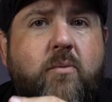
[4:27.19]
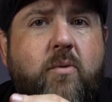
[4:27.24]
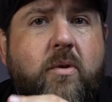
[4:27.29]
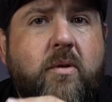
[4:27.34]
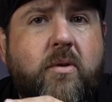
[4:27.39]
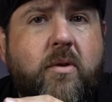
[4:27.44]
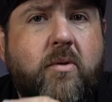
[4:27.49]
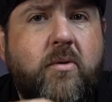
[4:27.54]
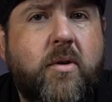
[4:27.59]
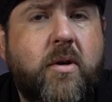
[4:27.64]
will
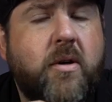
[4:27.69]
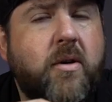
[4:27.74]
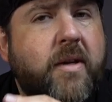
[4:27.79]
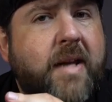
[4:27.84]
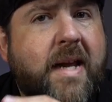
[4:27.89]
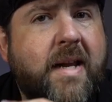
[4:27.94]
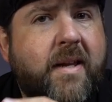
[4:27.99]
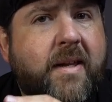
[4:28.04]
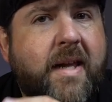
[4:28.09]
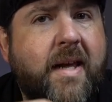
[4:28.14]
do your
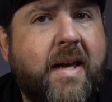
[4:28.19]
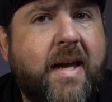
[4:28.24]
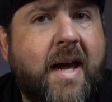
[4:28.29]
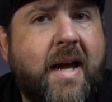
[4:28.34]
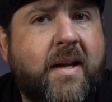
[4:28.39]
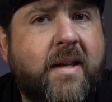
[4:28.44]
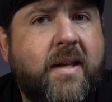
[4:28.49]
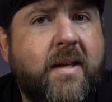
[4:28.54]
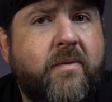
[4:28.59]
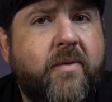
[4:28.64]
day-to-day -day
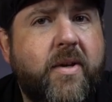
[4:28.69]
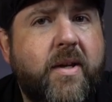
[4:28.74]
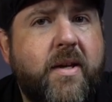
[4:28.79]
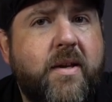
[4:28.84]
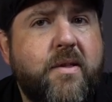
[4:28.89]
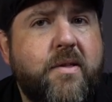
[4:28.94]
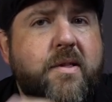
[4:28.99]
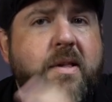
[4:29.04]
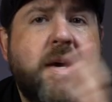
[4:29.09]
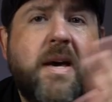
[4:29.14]

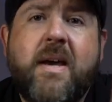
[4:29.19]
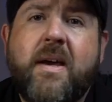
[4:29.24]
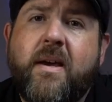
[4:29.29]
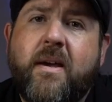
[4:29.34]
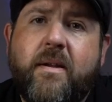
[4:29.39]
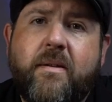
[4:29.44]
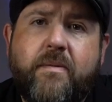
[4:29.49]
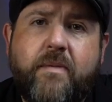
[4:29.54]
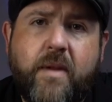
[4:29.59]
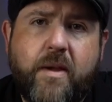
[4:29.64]
activities,
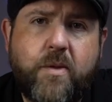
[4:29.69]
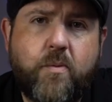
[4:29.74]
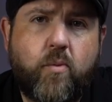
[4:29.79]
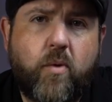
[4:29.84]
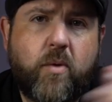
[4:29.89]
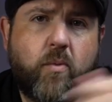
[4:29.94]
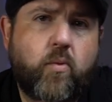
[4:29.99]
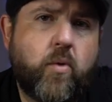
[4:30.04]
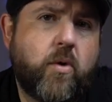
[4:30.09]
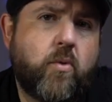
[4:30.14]
this
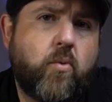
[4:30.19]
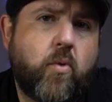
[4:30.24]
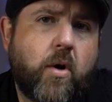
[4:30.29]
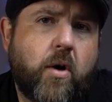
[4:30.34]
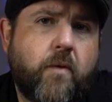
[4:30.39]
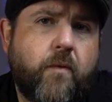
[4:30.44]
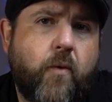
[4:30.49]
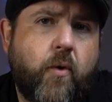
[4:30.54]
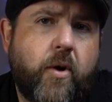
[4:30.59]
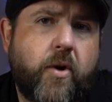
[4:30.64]
one will
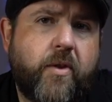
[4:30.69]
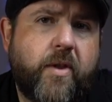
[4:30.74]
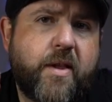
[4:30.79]
work for you.